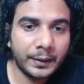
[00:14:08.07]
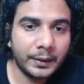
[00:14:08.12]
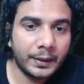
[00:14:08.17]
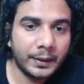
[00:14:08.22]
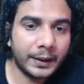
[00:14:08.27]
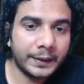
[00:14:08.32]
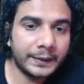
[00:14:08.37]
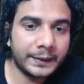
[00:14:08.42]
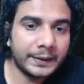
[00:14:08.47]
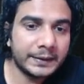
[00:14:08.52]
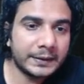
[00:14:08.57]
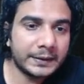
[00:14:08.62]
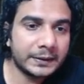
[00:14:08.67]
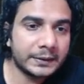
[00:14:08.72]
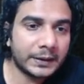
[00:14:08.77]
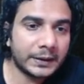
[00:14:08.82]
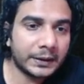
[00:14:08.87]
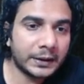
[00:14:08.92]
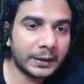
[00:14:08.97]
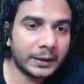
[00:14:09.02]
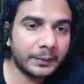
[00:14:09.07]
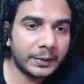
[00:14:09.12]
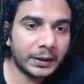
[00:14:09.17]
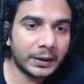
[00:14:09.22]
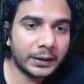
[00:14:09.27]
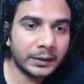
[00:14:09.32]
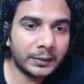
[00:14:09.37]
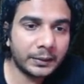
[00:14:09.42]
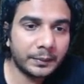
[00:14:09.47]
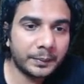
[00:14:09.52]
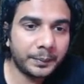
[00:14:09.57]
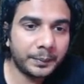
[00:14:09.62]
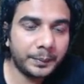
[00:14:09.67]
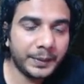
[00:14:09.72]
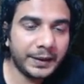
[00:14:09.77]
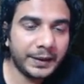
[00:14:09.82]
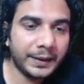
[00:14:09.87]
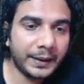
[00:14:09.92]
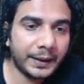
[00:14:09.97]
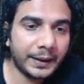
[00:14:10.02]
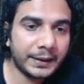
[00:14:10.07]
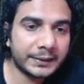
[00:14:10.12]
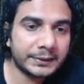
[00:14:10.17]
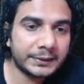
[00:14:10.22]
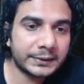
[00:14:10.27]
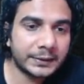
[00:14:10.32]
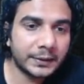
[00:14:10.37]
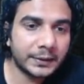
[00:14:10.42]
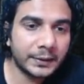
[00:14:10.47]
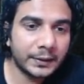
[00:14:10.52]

And this is nothing but PS.